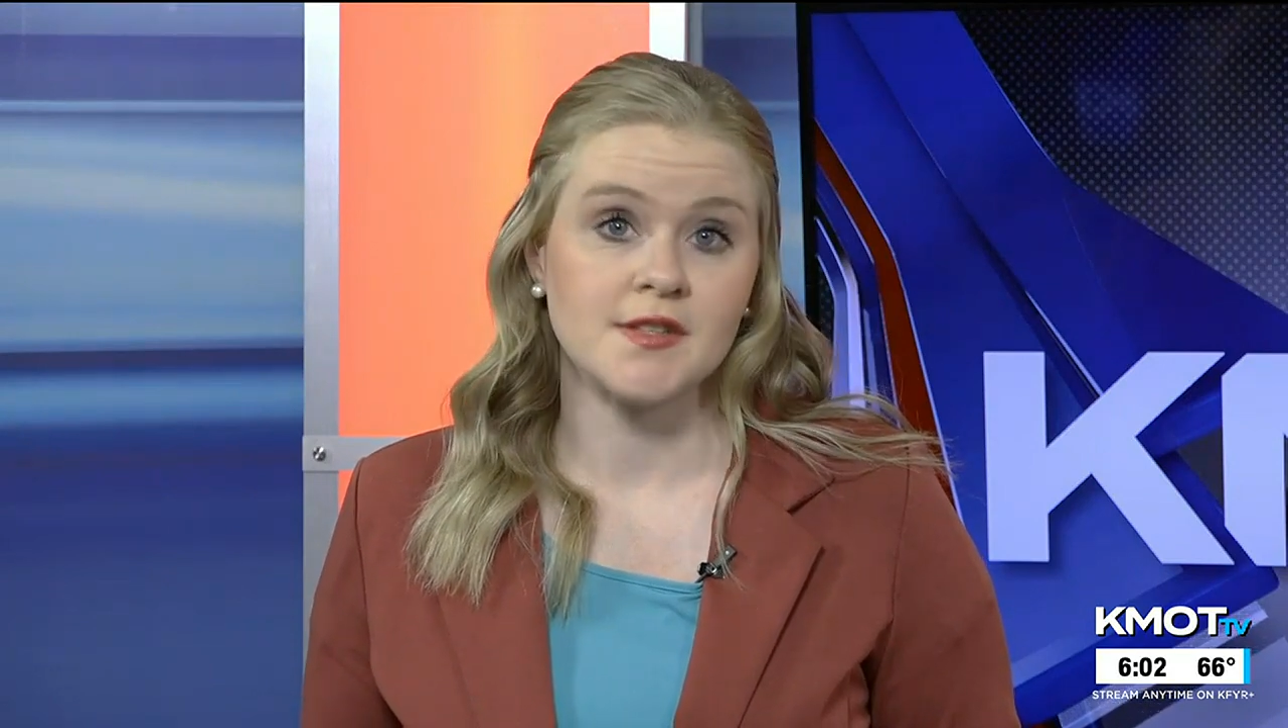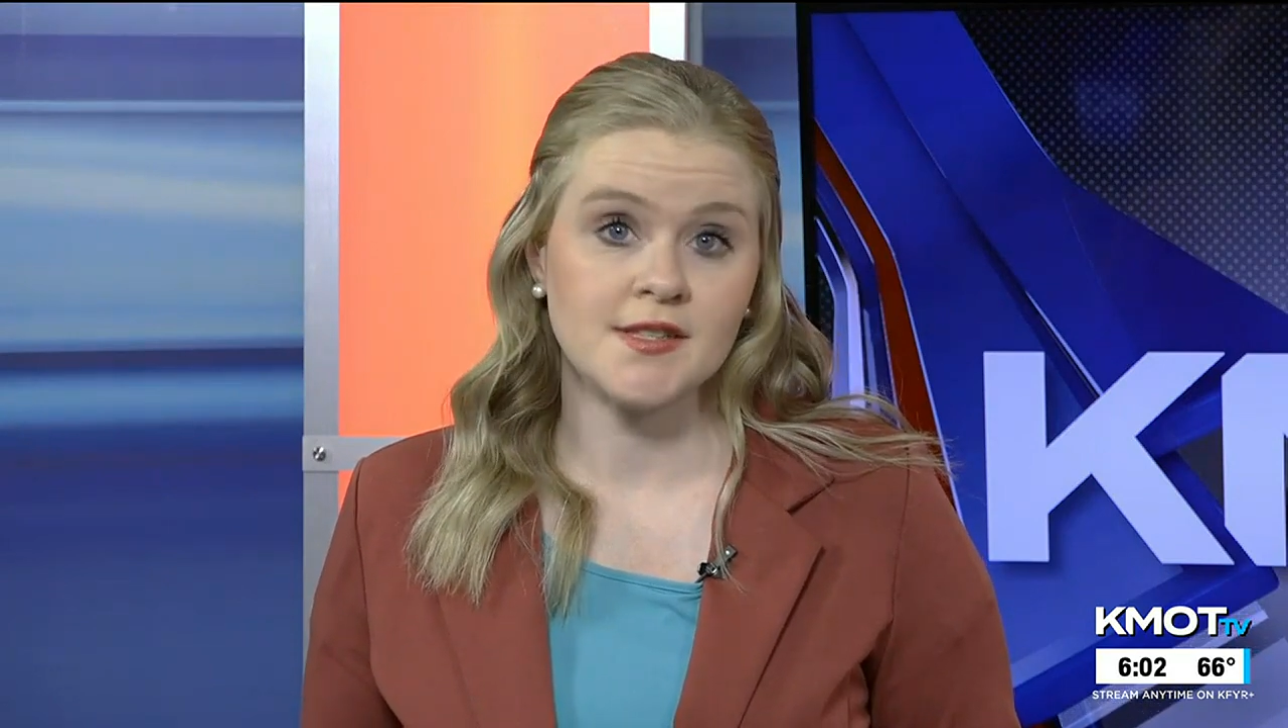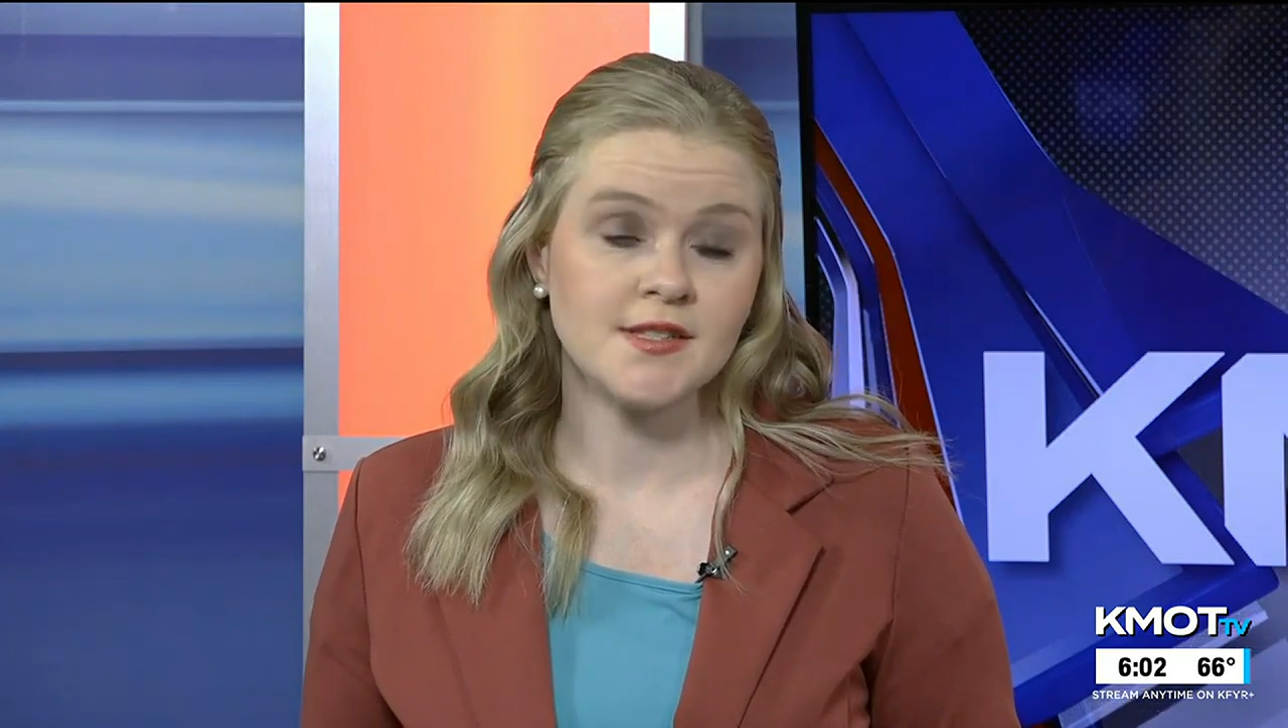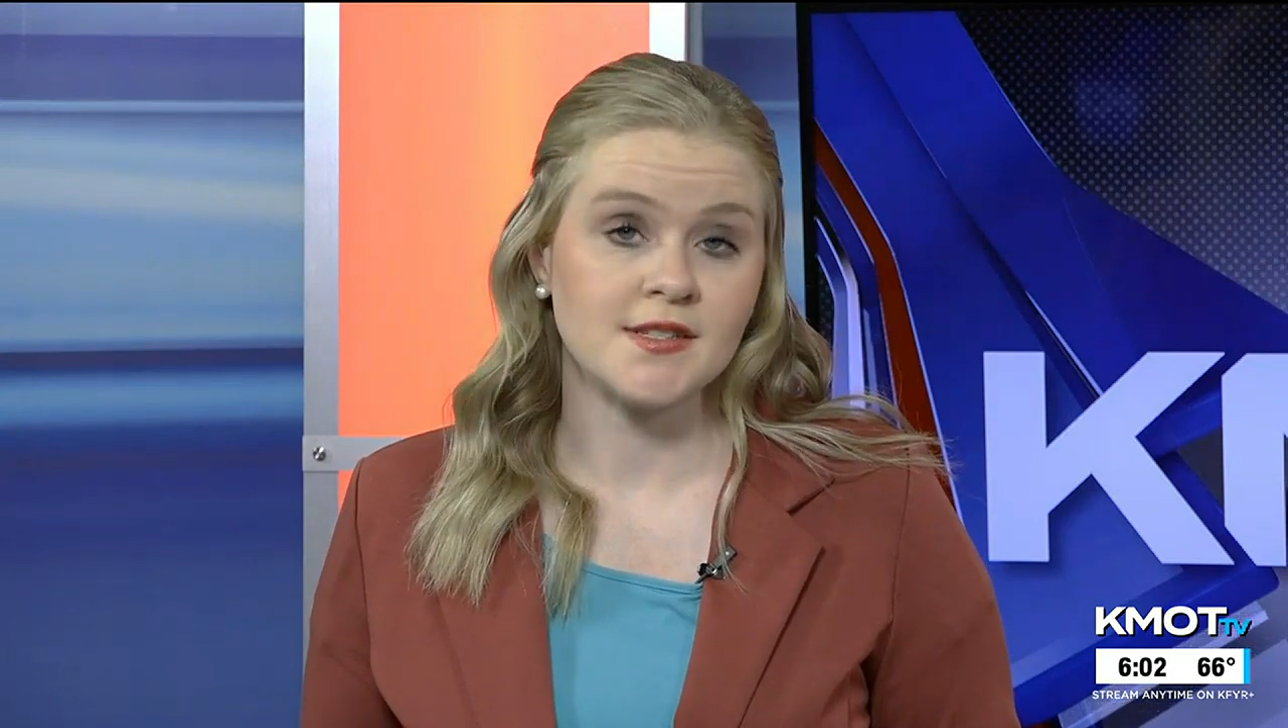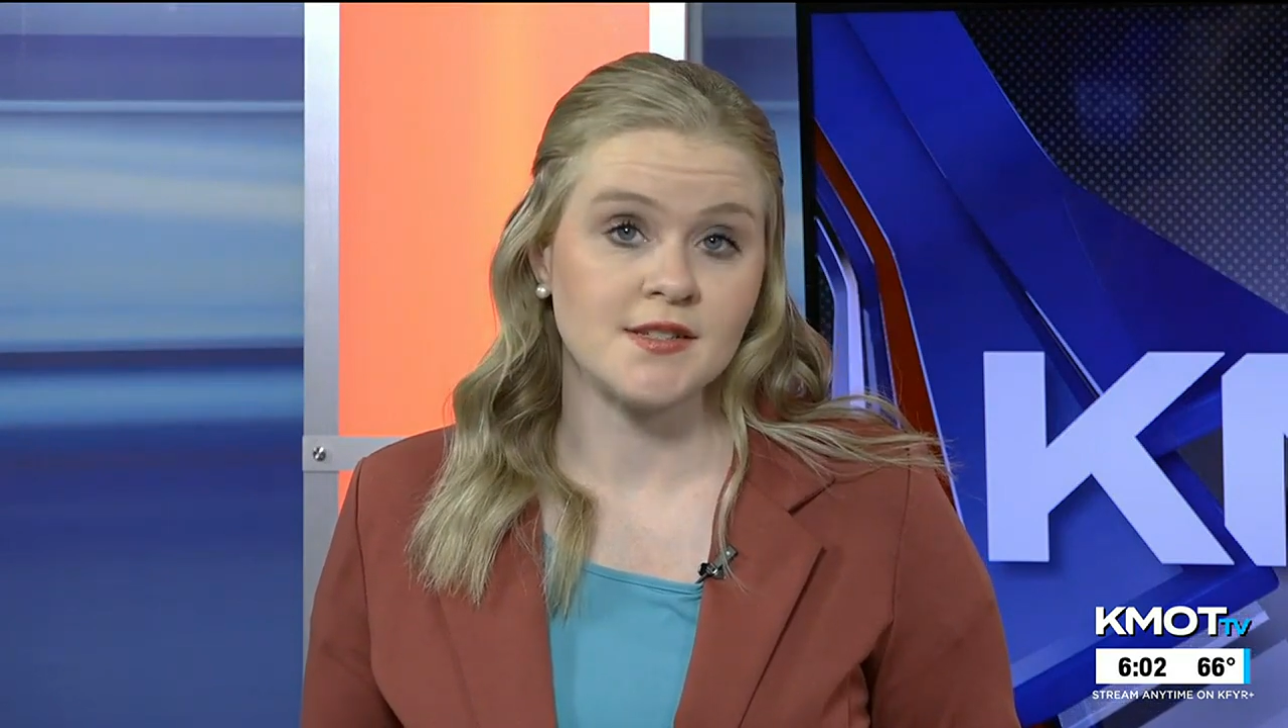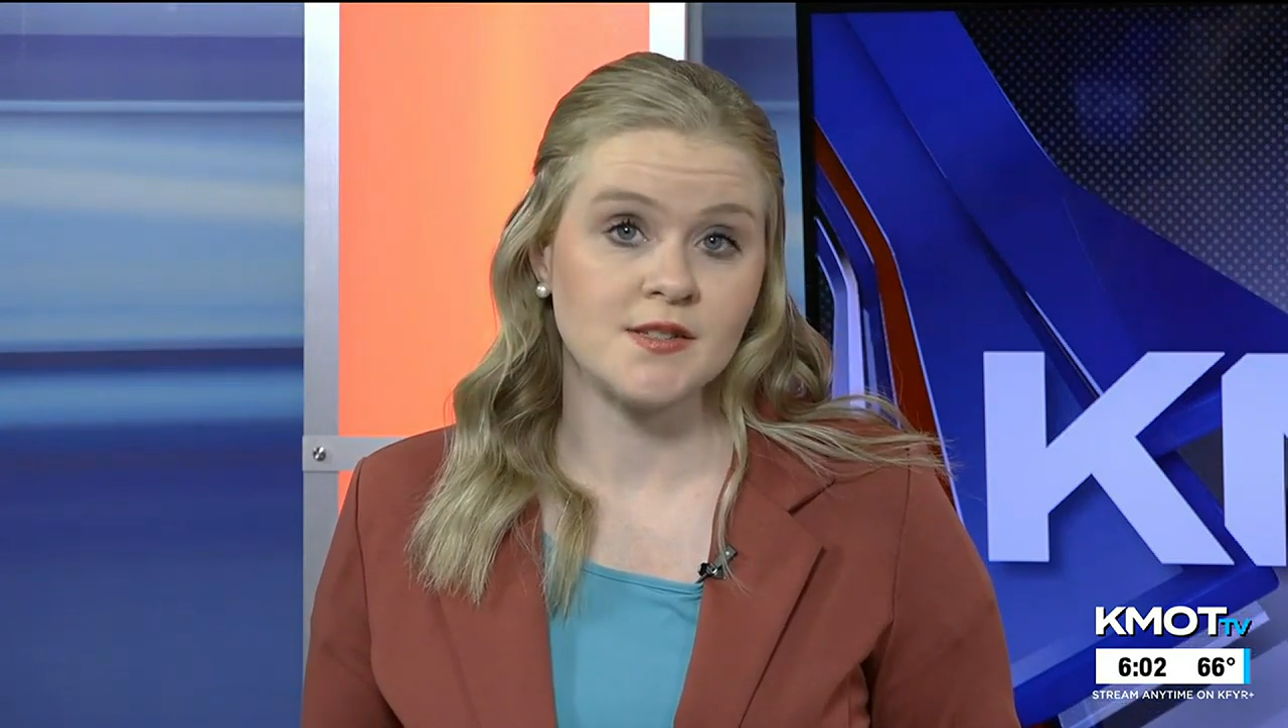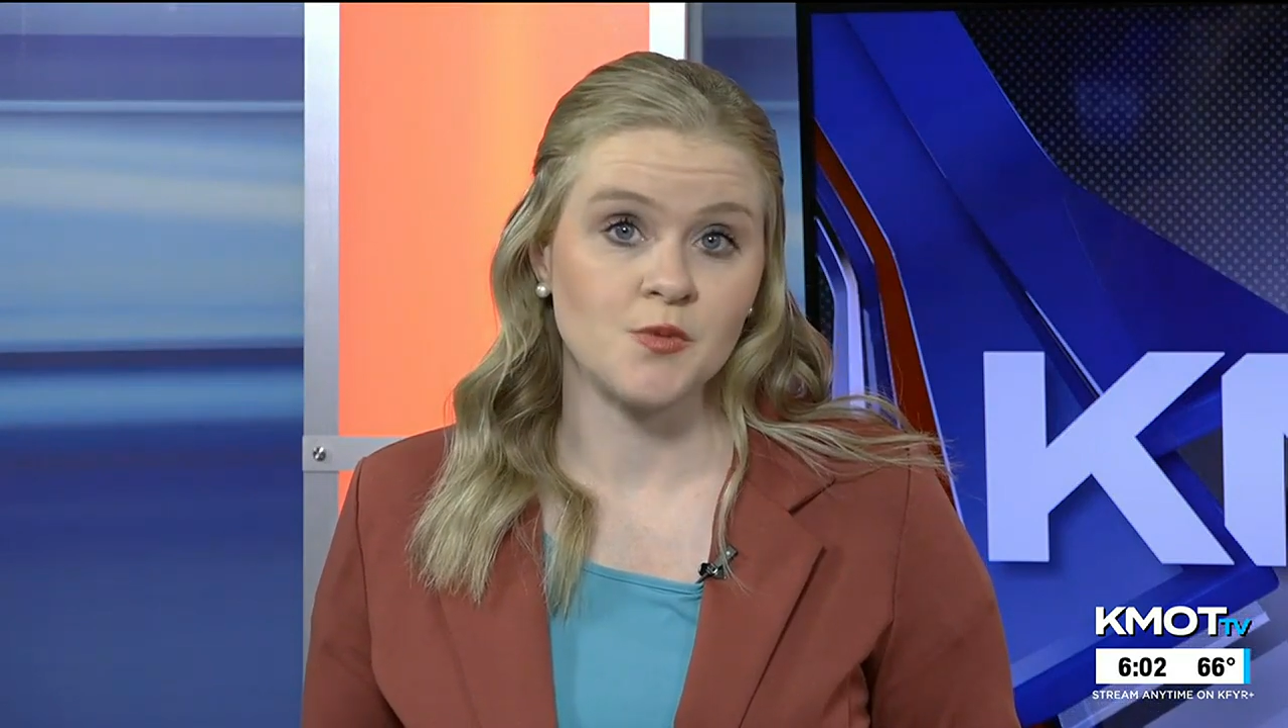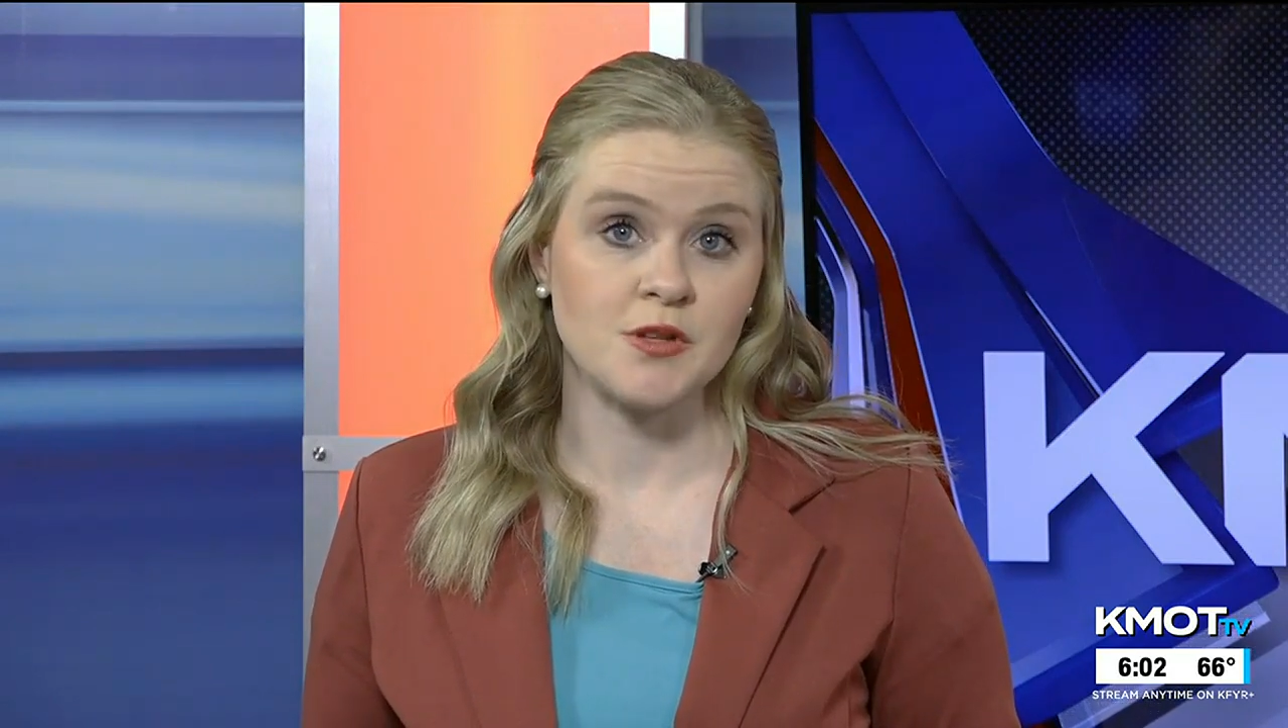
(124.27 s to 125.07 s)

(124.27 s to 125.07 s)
assistance